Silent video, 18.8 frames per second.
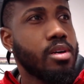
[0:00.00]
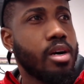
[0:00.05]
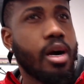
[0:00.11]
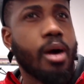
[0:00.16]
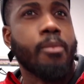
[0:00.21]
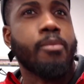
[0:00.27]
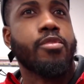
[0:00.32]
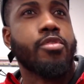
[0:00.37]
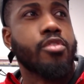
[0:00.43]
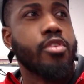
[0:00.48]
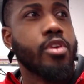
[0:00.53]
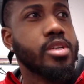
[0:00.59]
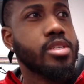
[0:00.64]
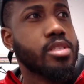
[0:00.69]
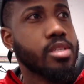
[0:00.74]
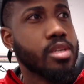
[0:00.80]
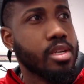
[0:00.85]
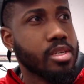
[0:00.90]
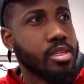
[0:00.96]

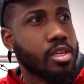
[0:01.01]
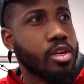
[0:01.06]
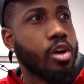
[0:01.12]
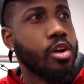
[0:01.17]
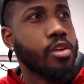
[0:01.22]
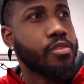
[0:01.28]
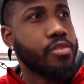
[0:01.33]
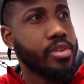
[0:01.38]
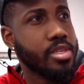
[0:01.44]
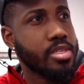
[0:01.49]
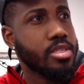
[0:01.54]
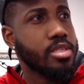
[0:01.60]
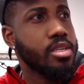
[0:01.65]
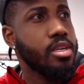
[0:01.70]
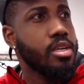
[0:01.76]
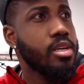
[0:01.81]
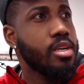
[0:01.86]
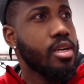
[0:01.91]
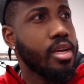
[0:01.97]
upfront and confident
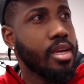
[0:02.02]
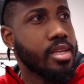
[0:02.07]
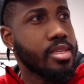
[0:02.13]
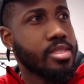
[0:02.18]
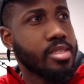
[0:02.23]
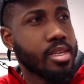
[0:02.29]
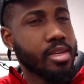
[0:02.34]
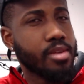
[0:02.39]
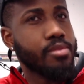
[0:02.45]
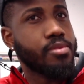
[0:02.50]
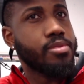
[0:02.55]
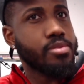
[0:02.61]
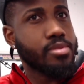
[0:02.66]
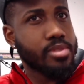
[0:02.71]
instead of